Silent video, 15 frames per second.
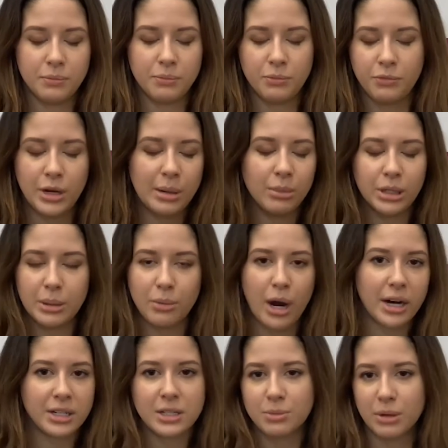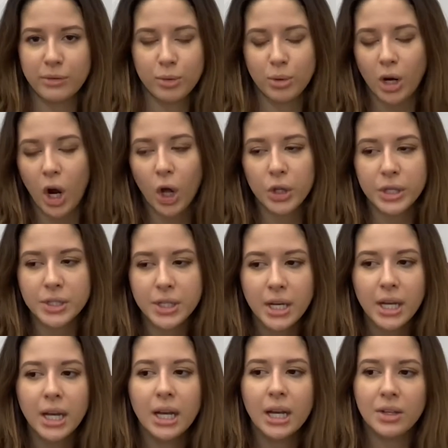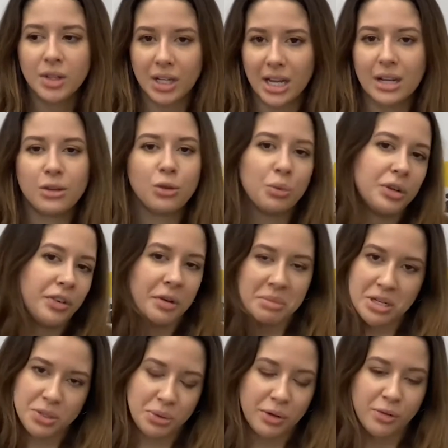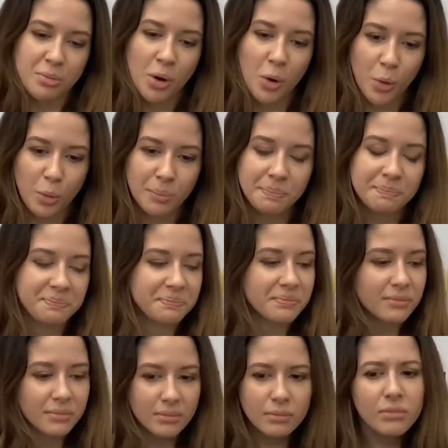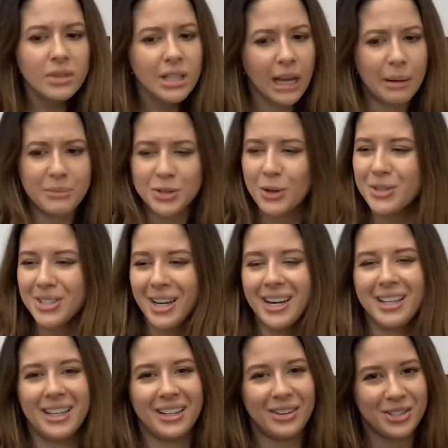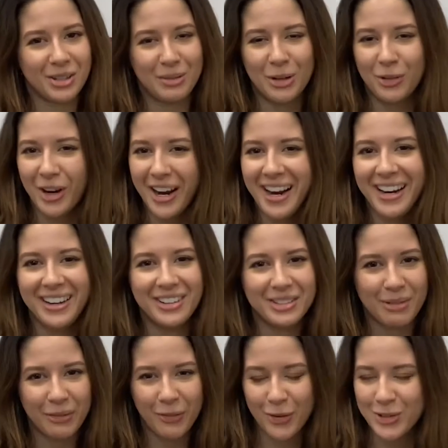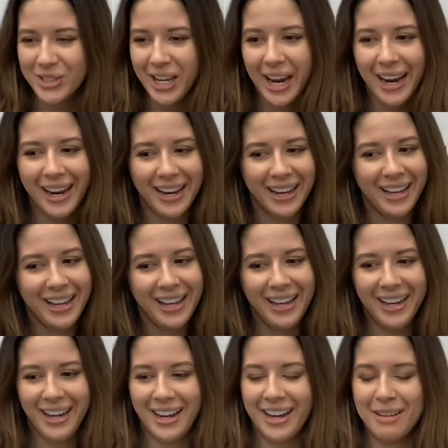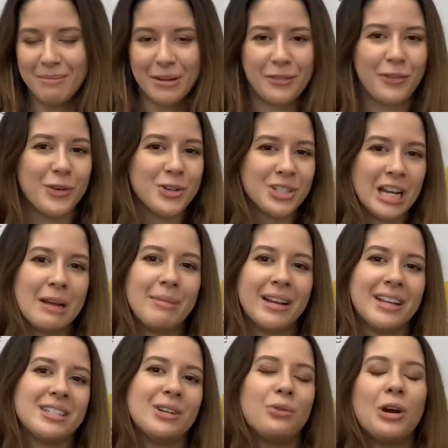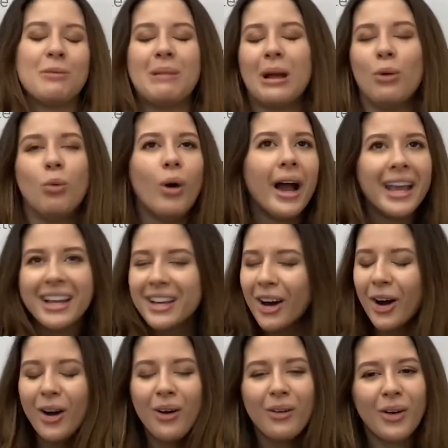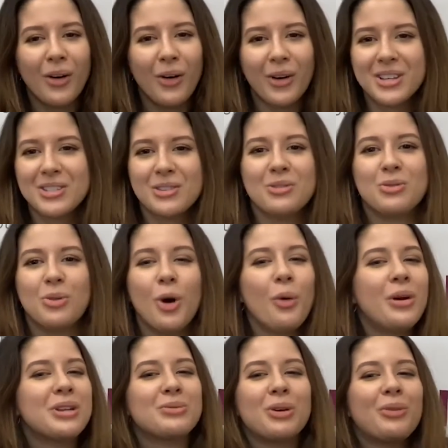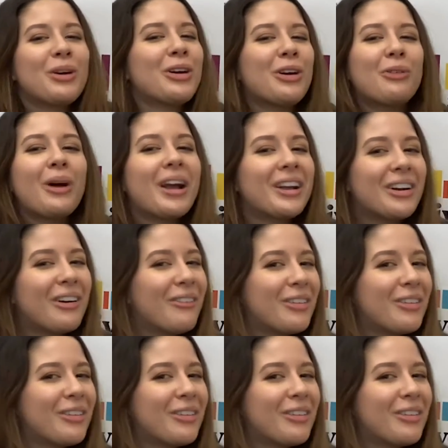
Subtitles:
family practice, whatever you want to call it. Again, 3 to 5 minutes away from home. I'm so excited. Like, it's going to be great. It's my first day. My first time I get to wear my white coat. Oh, because you always want to wear your white coat